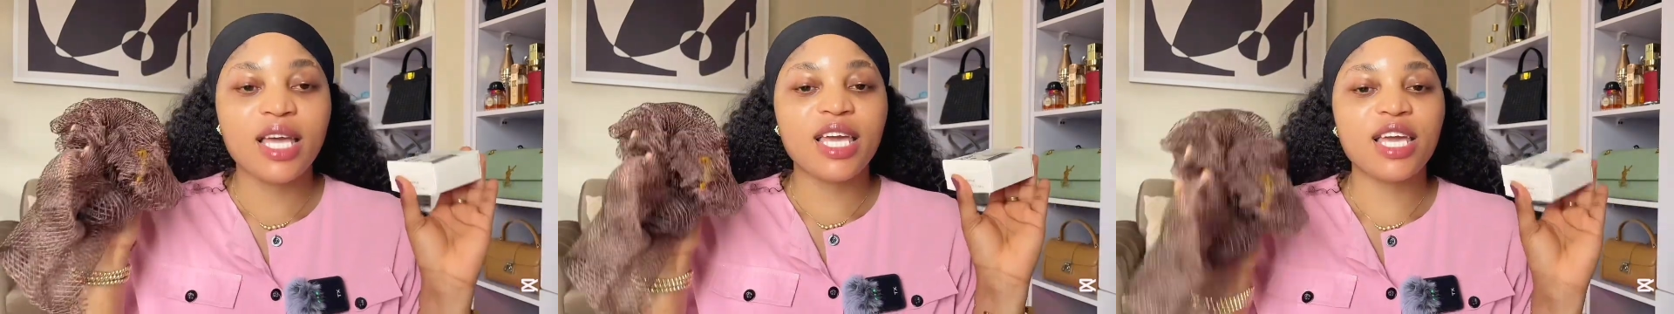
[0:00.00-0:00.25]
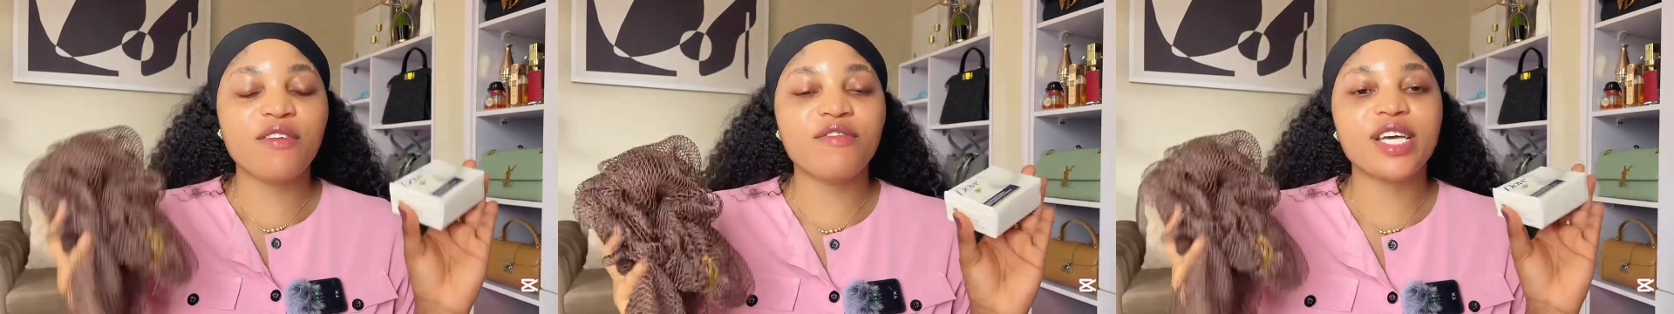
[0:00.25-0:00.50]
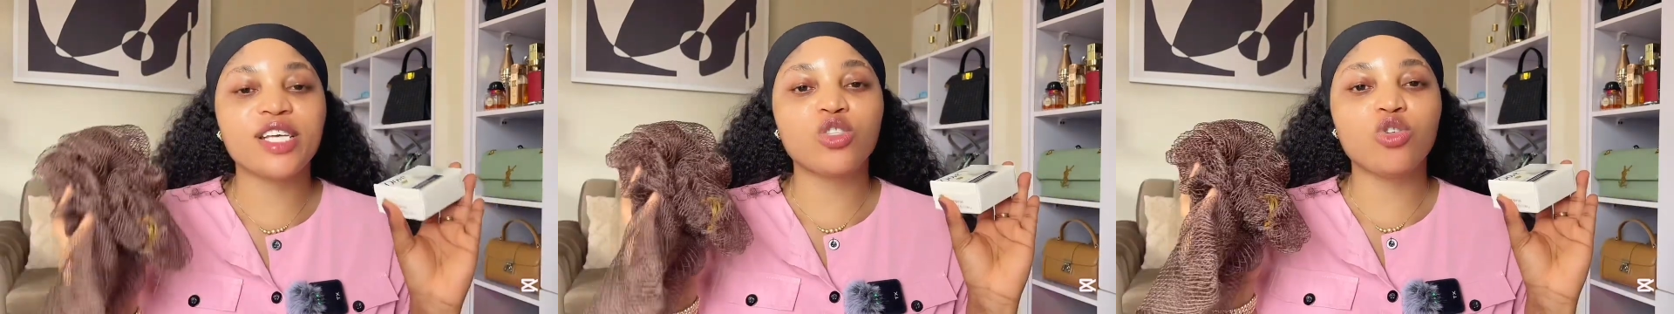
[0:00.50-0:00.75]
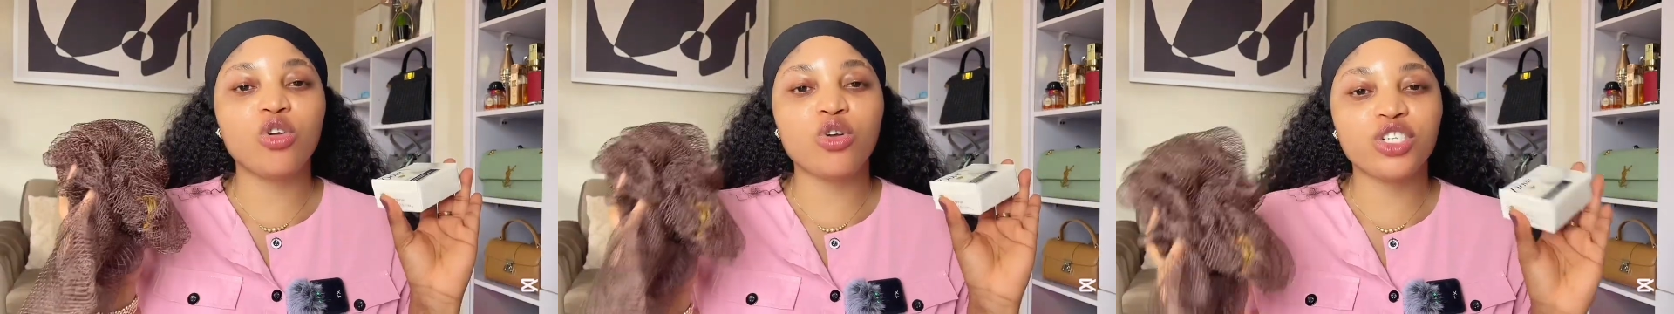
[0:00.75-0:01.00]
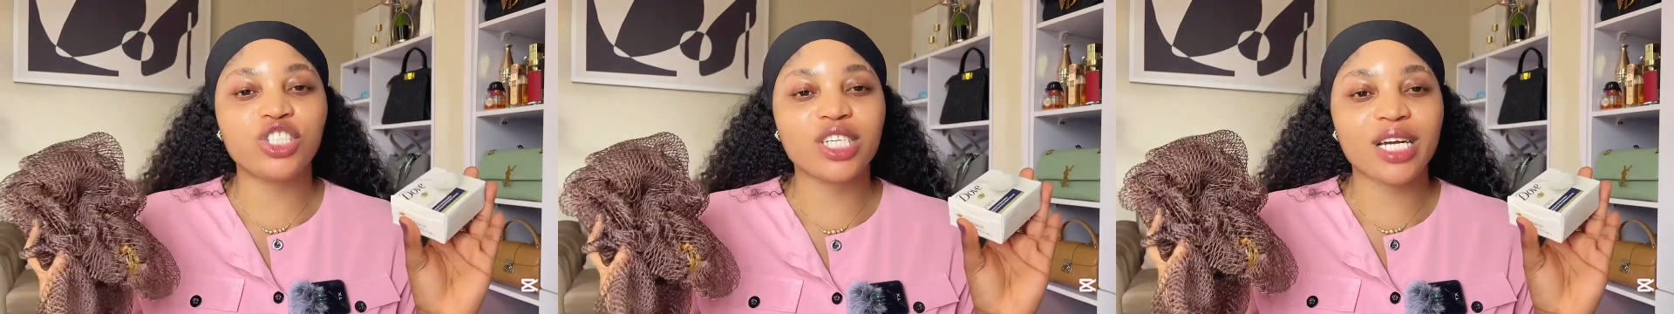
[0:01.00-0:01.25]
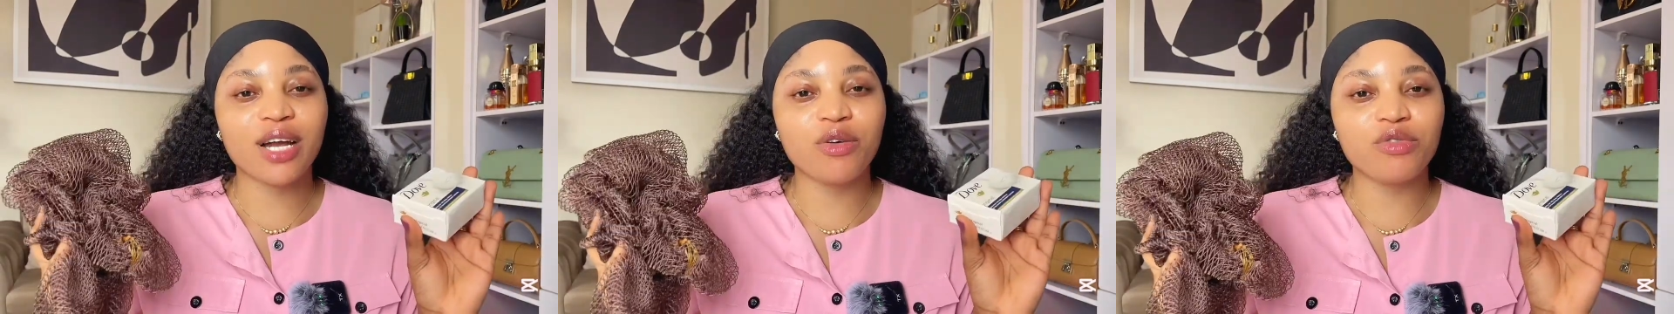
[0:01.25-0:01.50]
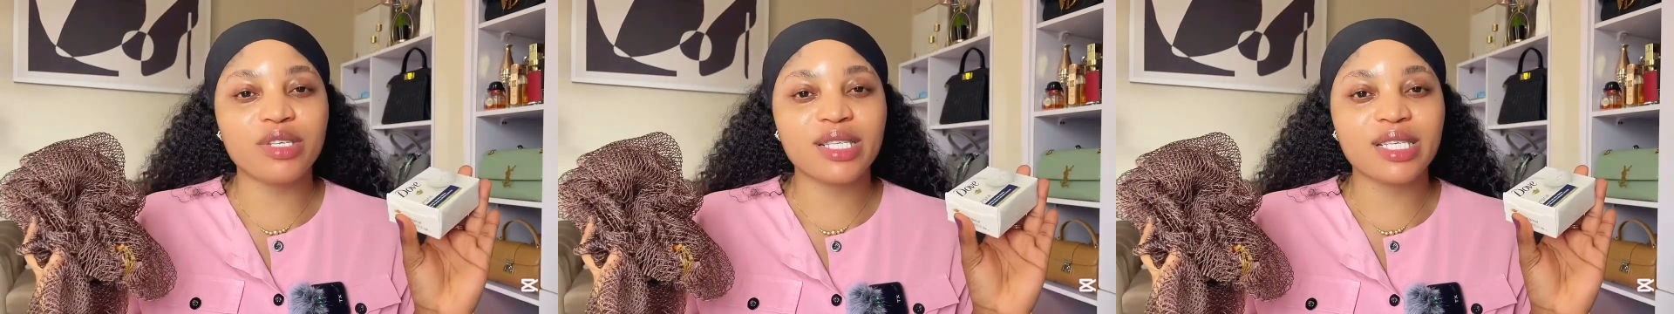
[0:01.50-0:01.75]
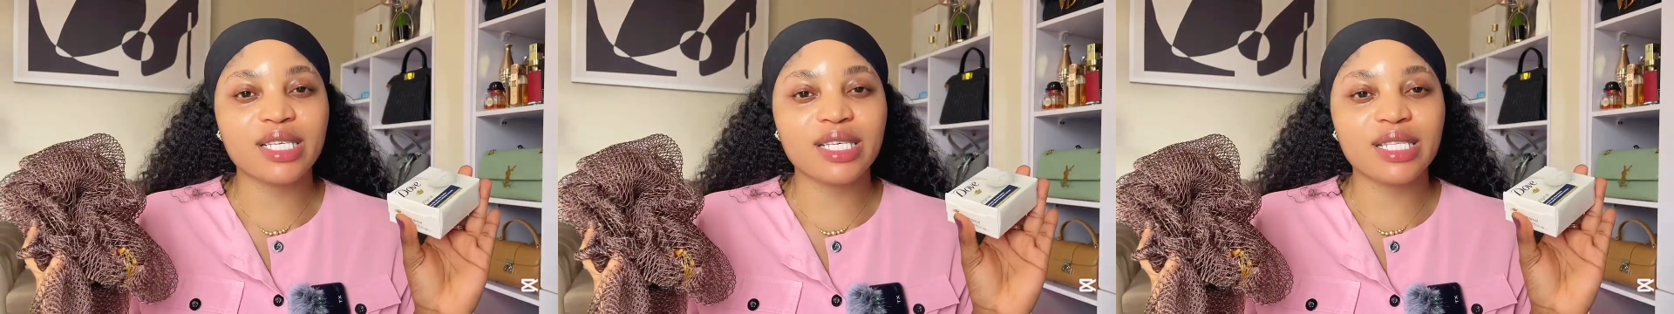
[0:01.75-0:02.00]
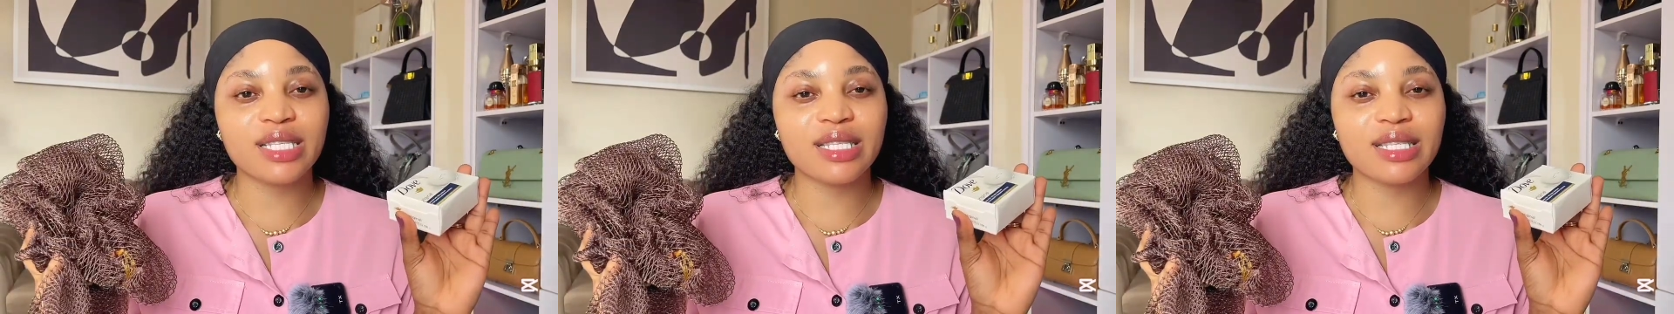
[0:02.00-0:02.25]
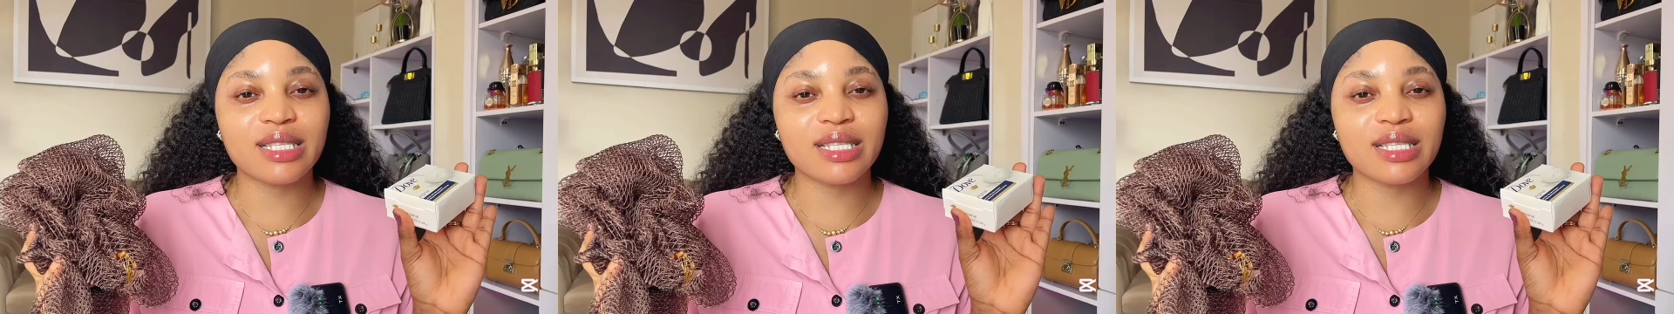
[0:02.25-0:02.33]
If there is no logical reason